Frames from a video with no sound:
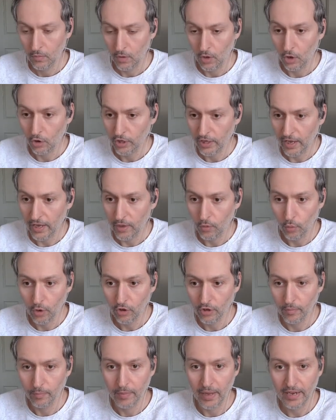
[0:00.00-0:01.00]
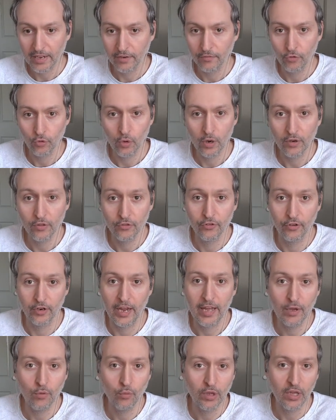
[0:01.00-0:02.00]
Okay, welcome back everyone.
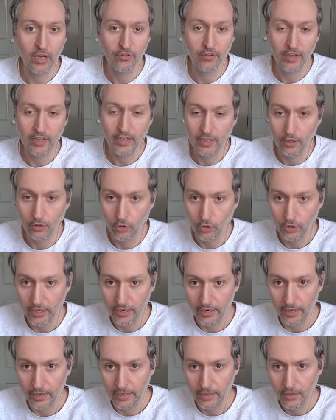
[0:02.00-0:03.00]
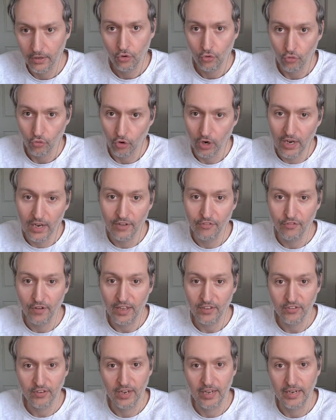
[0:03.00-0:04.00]
Today we are taking a look at a really
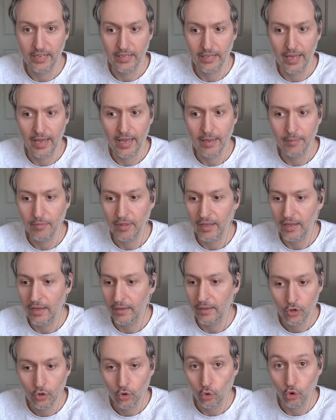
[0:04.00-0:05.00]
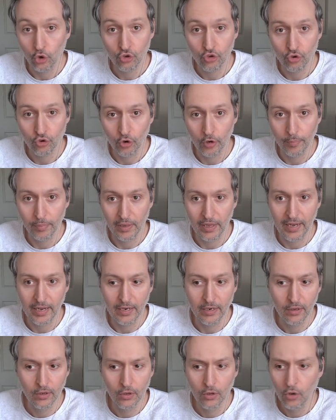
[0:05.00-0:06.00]
fascinating game that Korchnoi
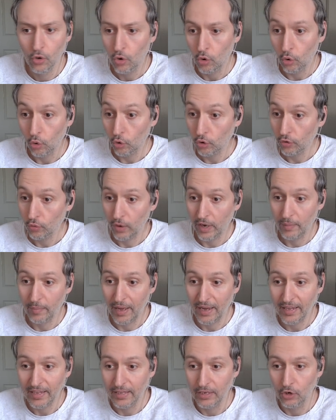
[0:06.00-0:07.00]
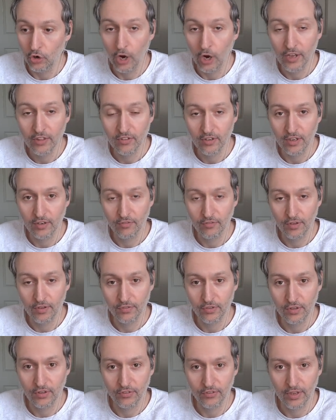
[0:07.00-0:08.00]
played all the way back in
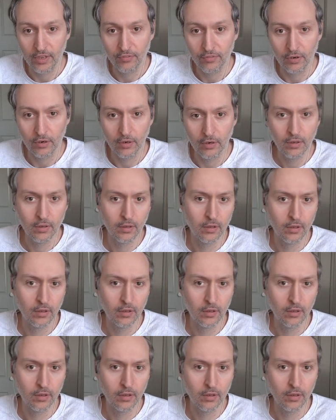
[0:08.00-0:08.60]
1957.